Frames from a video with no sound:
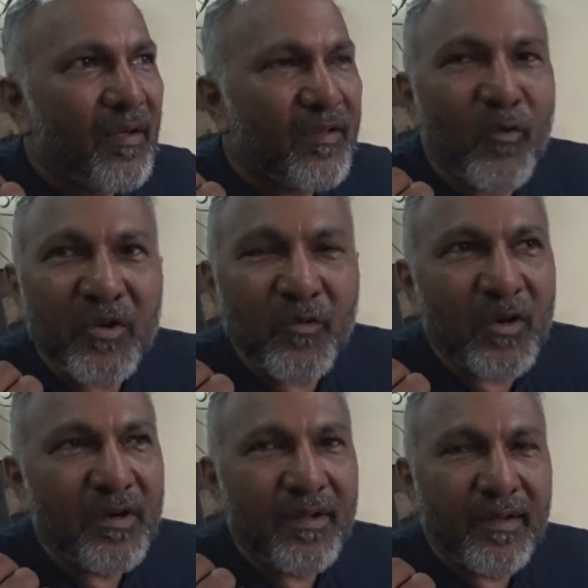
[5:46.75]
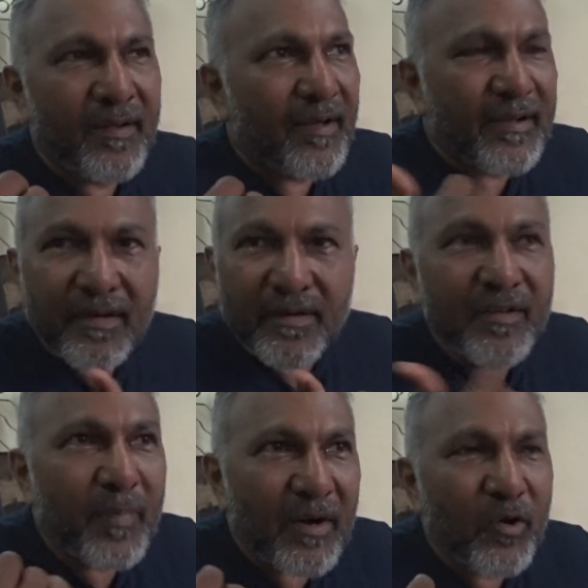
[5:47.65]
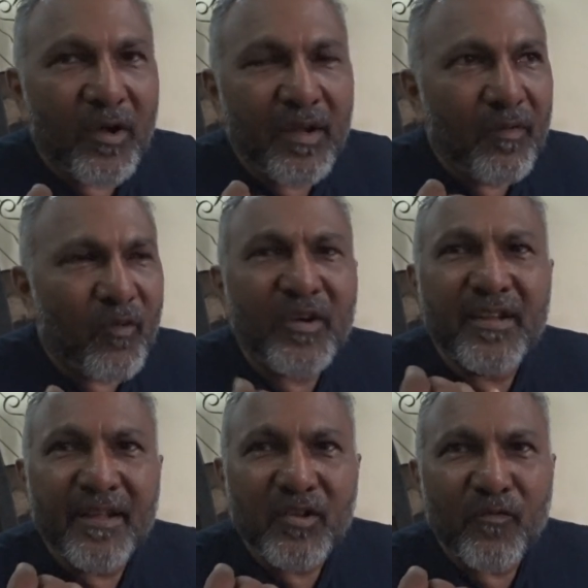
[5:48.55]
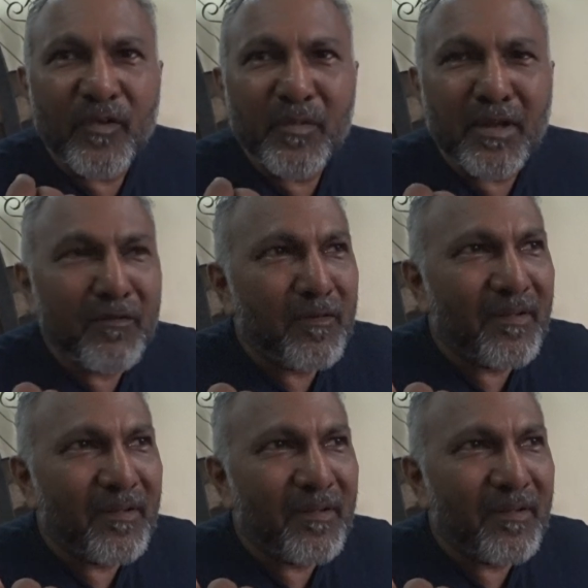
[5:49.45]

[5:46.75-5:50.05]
So what do you want? I said, this Bhadroy, what he thinks of himself?